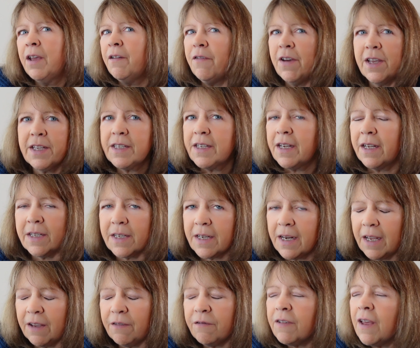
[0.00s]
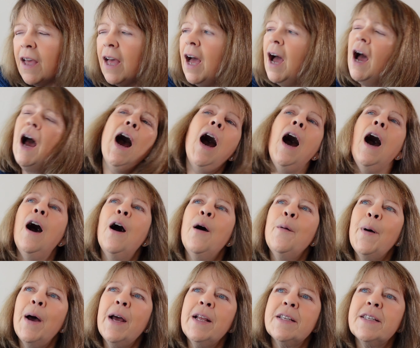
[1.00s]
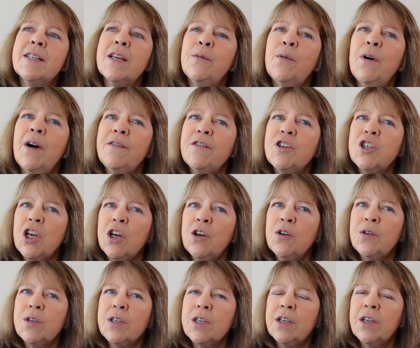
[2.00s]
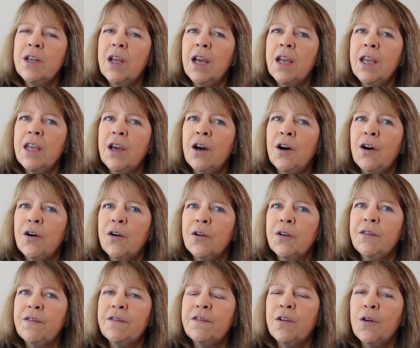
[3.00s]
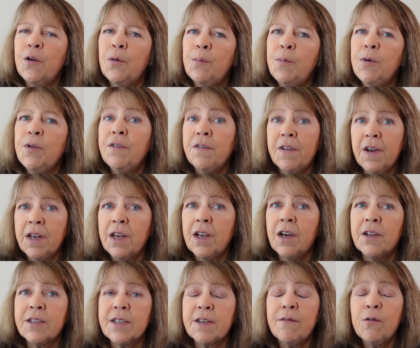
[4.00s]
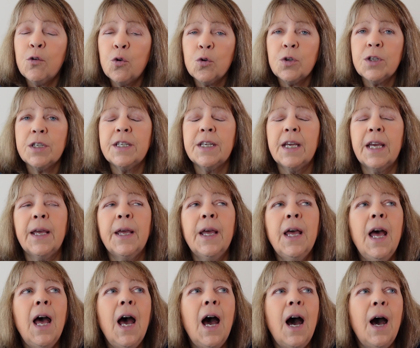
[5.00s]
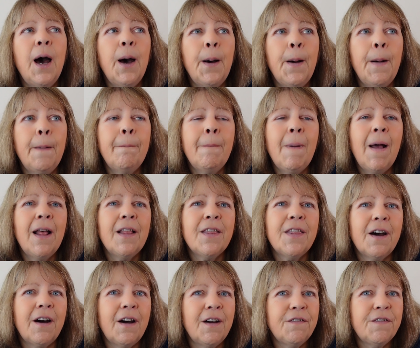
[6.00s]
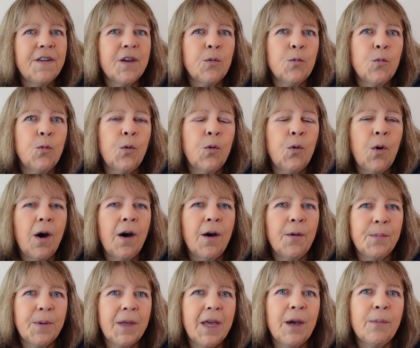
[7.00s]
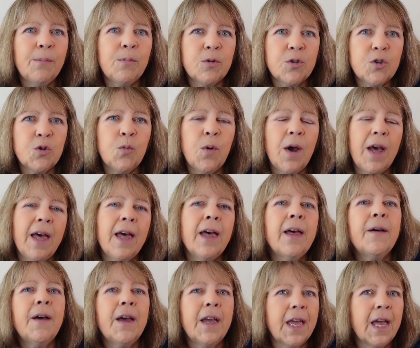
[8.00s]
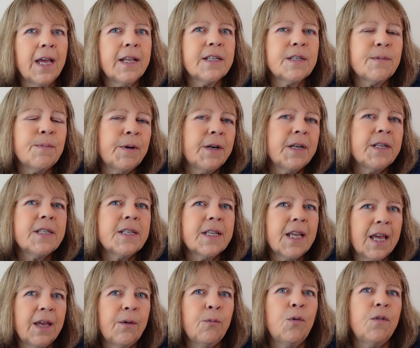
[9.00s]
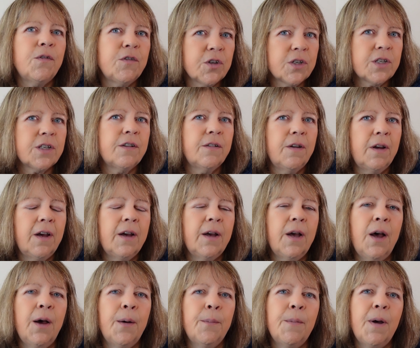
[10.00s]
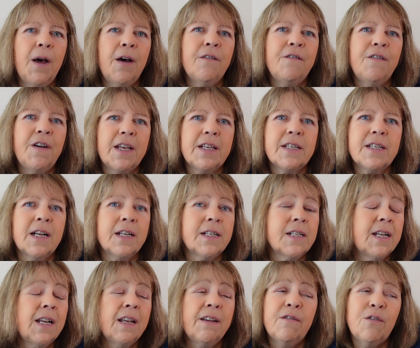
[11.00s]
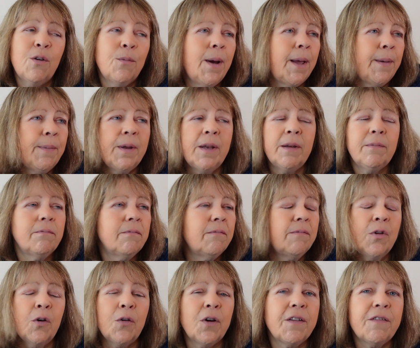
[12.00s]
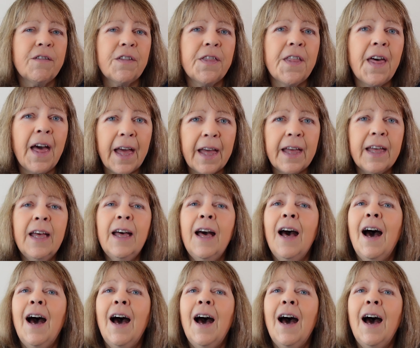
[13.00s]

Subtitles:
a vest underneath. And so I've chosen a yarn from Blue Fern Yarns. I've ordered it, that I think I'll be able to wear against my skin with just a vest underneath, or maybe not even that.